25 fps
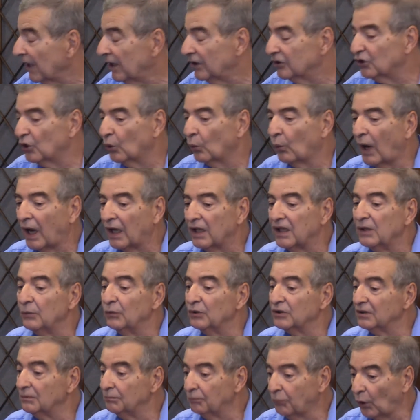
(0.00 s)
So while he
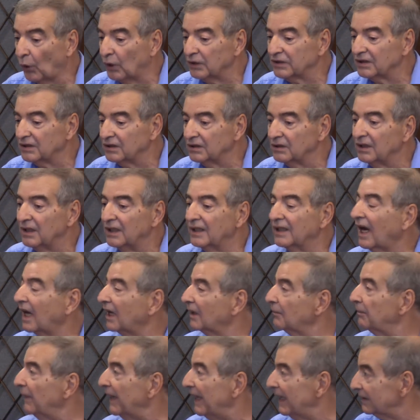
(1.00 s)
was in Boston, he
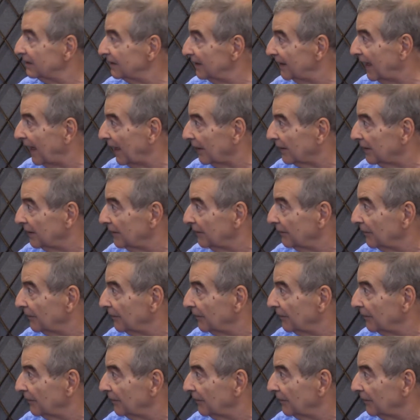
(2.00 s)
got a band together,